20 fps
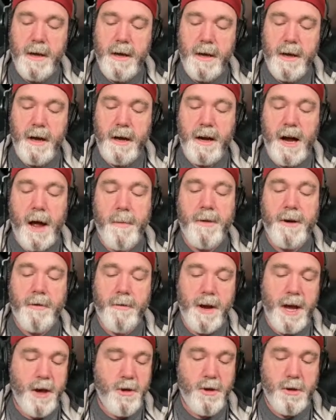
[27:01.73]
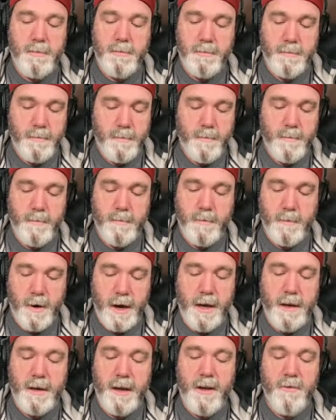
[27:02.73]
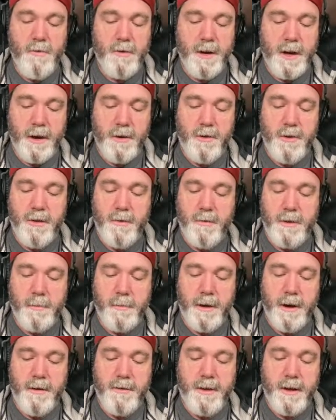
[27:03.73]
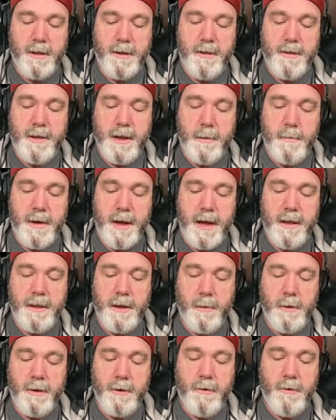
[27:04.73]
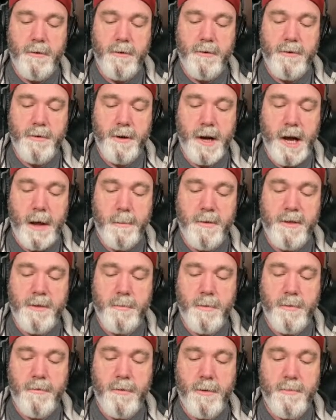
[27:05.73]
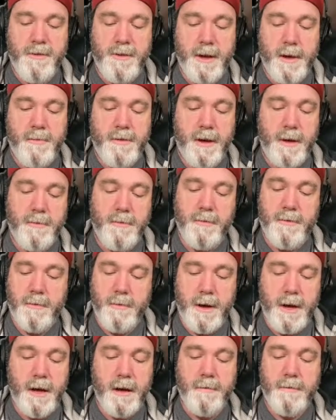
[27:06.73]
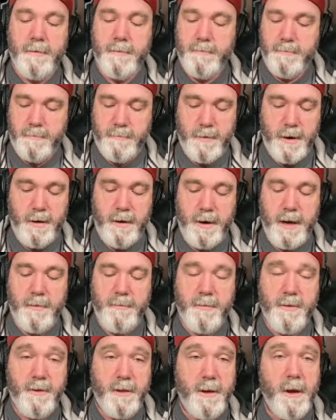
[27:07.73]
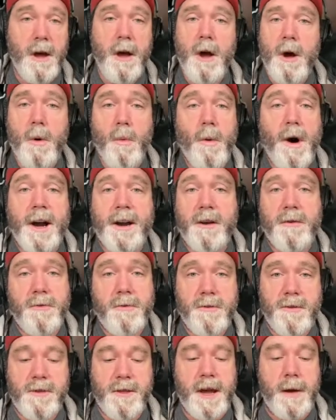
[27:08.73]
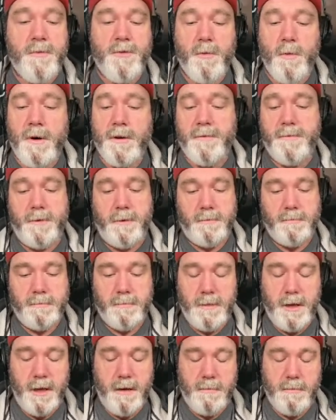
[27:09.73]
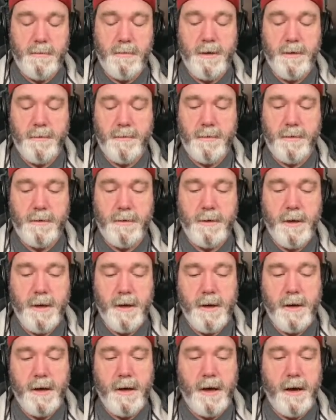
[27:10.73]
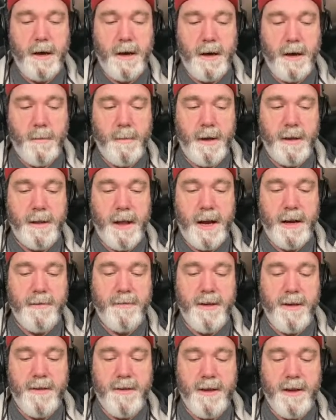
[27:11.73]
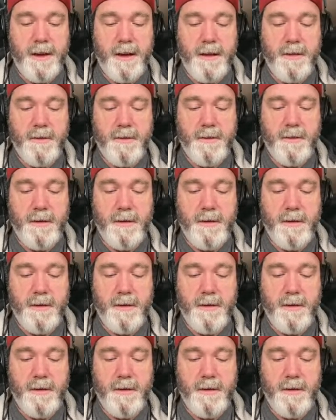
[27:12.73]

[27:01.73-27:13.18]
Goblin creation. Great. Introductions. When the players get to step 8, they will introduce their goblins and perform steps 8 through 12. Fair enough. So walking through the steps, wonderful. Wonderful. A lot of these zines,